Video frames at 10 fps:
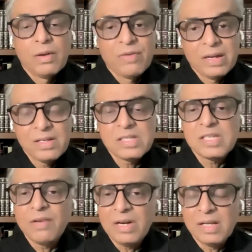Whereas
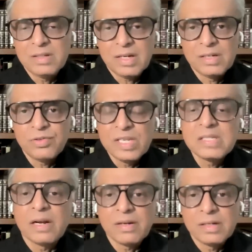several other
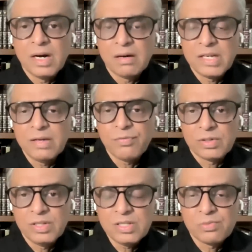countries are in a hurry for
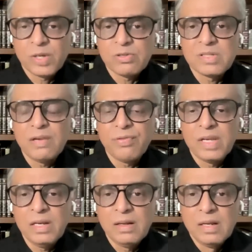this because they
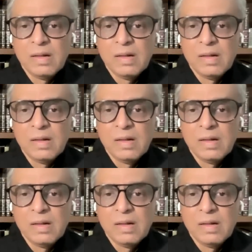feel